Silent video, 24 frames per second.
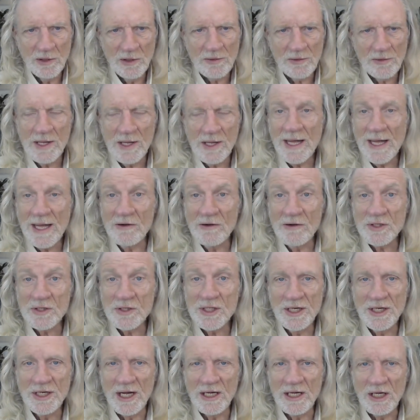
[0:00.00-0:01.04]

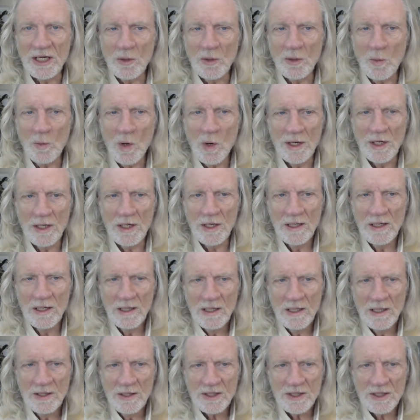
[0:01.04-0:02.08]
3091.
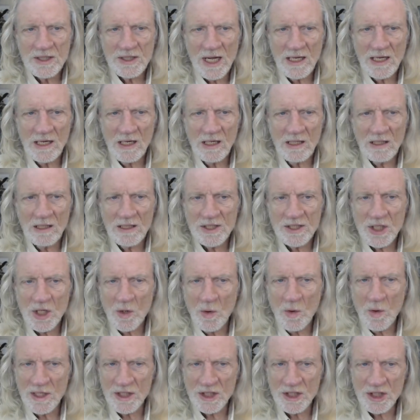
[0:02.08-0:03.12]
The title is a
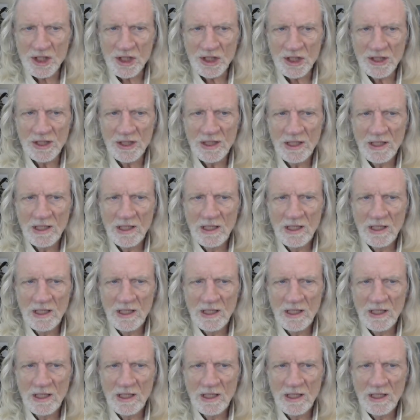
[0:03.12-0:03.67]
question.